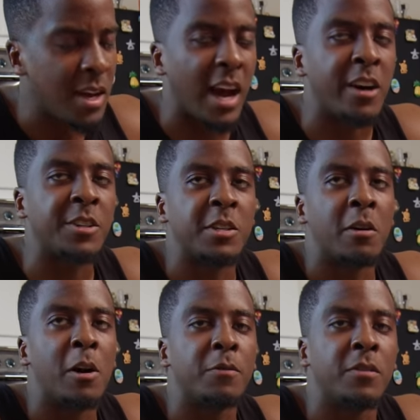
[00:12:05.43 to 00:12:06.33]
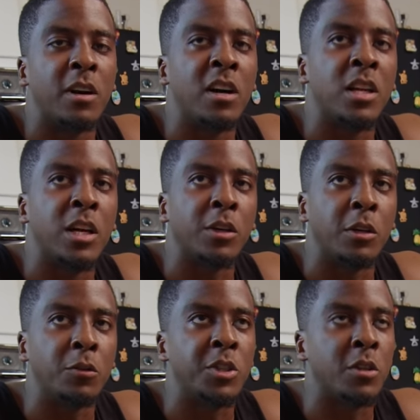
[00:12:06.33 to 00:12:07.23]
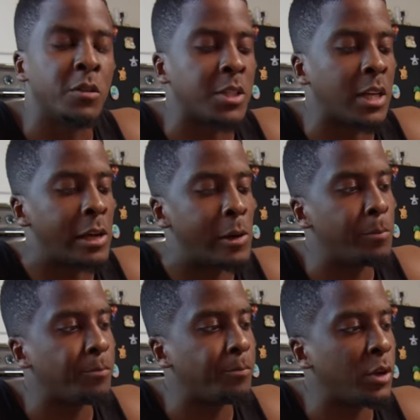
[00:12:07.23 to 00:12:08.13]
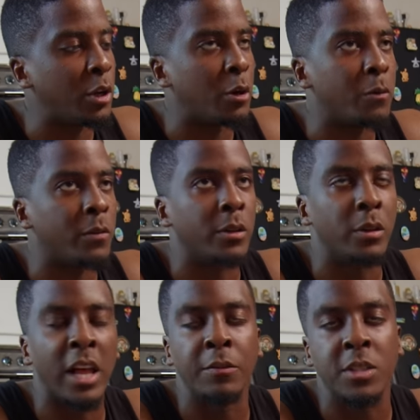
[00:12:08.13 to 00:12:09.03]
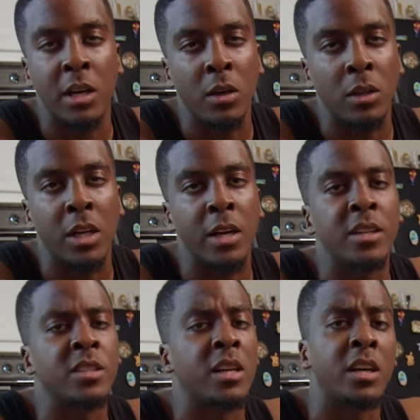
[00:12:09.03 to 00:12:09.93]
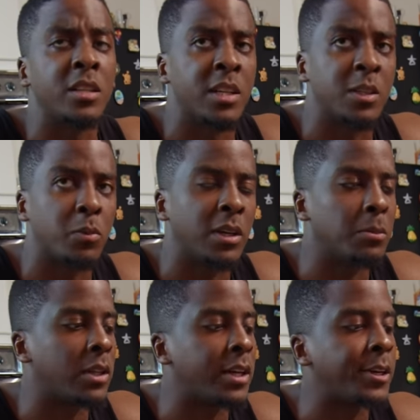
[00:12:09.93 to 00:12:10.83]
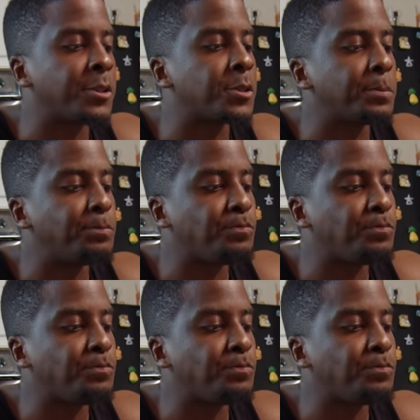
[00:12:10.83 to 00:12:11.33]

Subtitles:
I also offer online coaching on the side, you know, for lifestyle clients, contest prep clients.